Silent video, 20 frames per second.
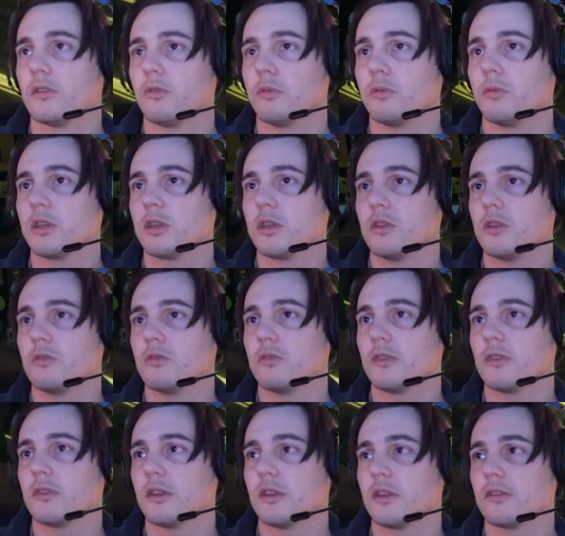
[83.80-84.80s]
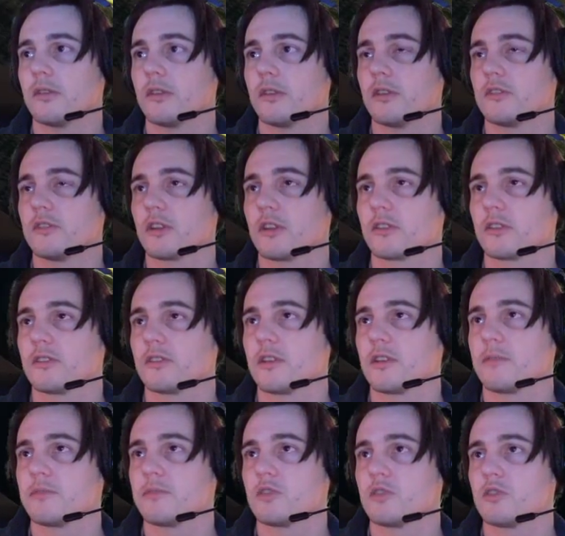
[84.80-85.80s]
we can use this to check the
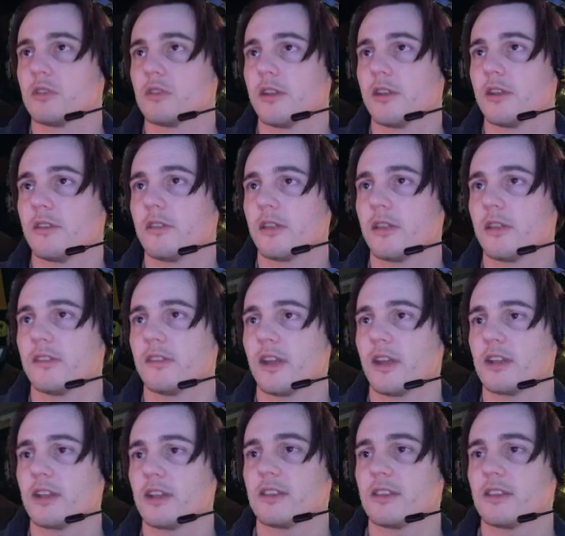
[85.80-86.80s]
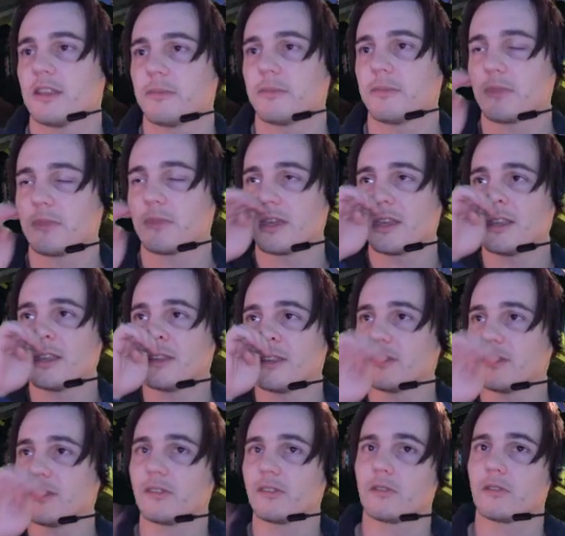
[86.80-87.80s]
temperature in there. That's kind of the
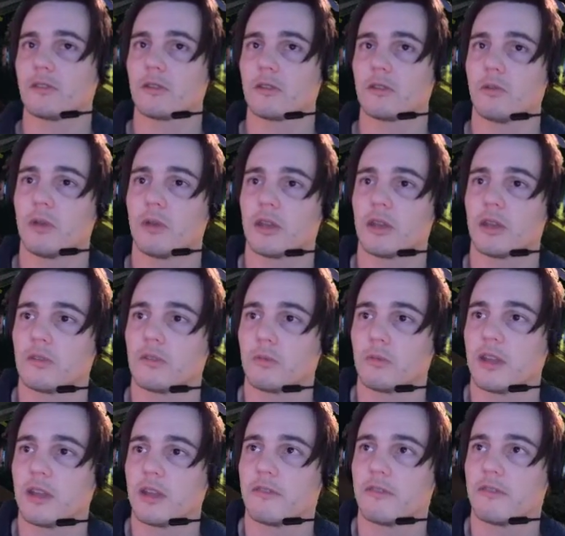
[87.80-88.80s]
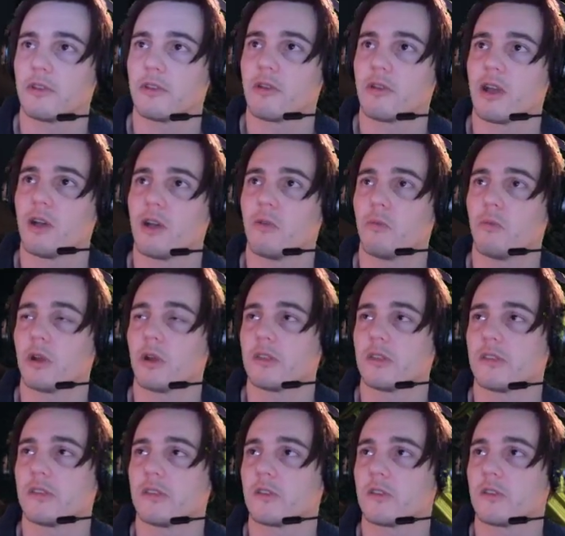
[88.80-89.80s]
easiest, quickest way to figure out where
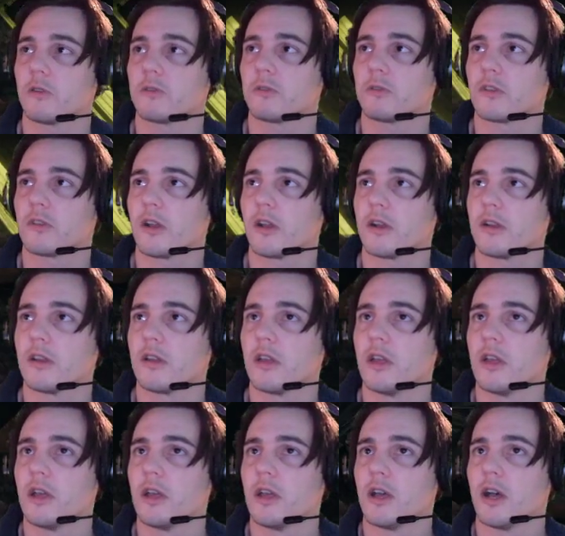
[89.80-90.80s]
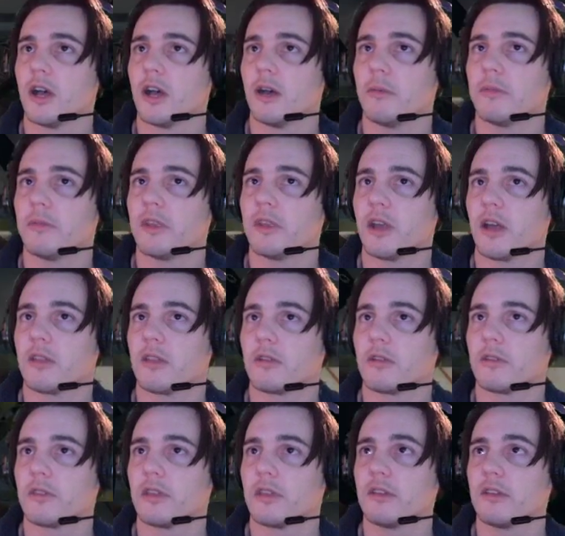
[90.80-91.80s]
these ghosts are. The other
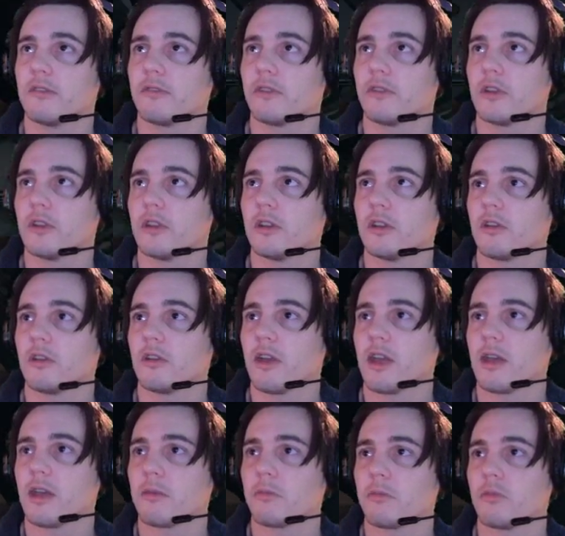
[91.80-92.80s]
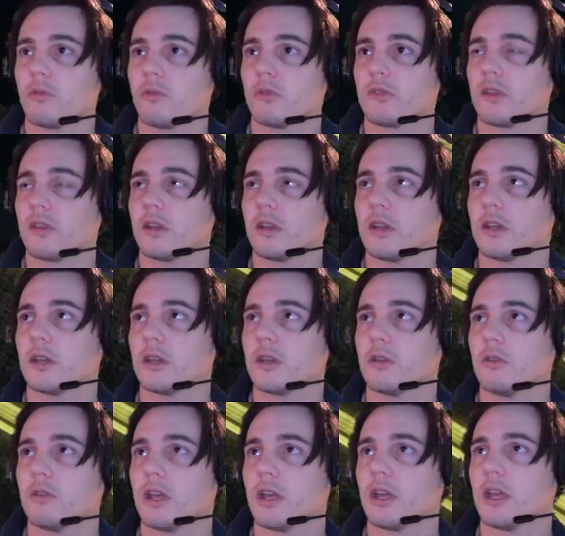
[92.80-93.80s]
thing for you to grab, we'll say,
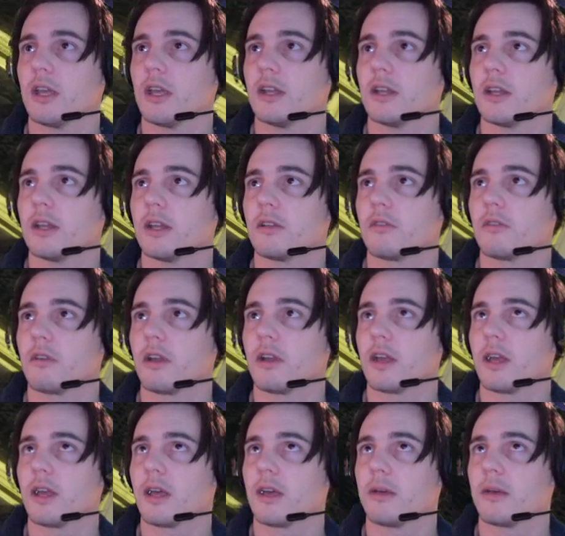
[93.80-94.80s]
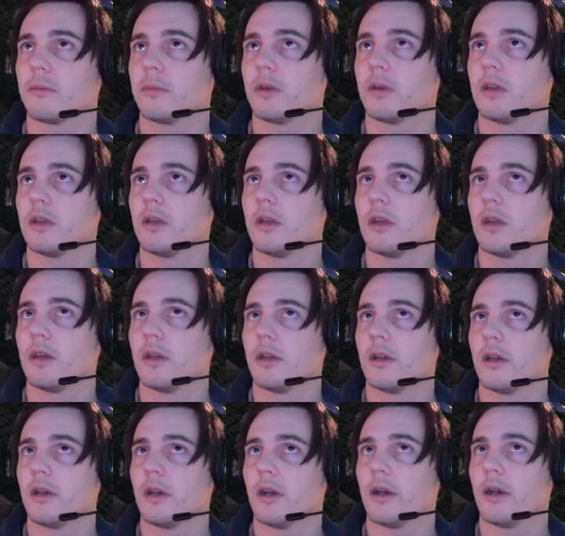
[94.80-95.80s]
go ahead and grab,
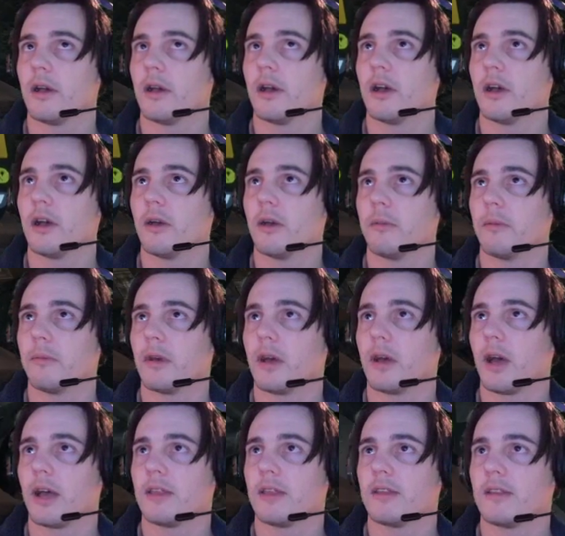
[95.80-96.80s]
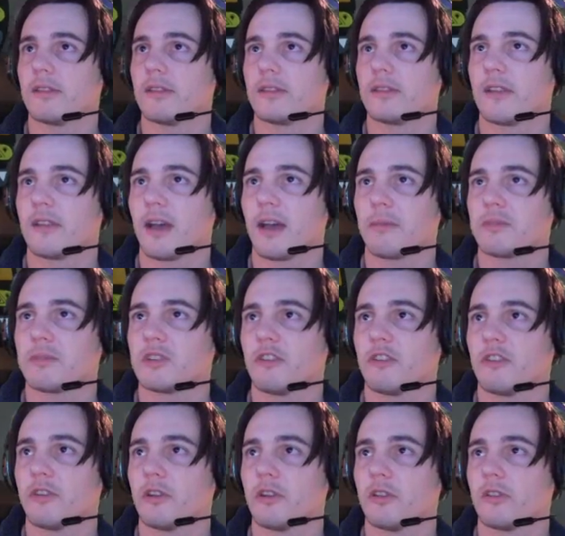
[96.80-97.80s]
on this top
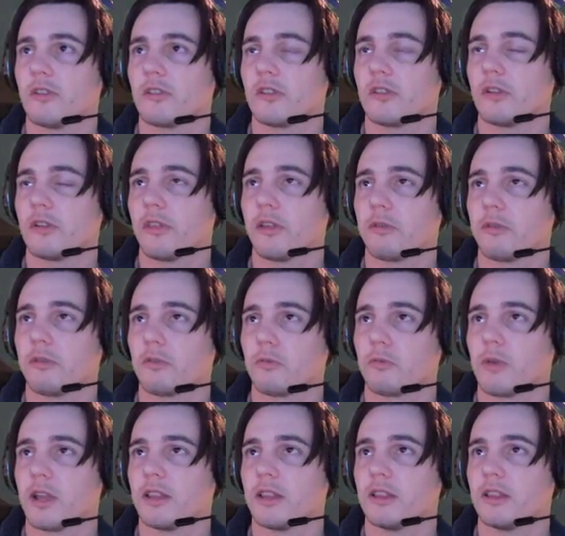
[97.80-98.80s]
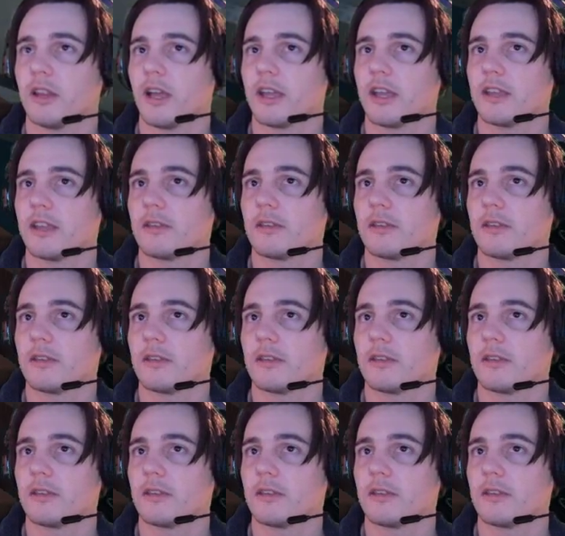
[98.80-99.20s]
shelf here, there's a little thing with a red light.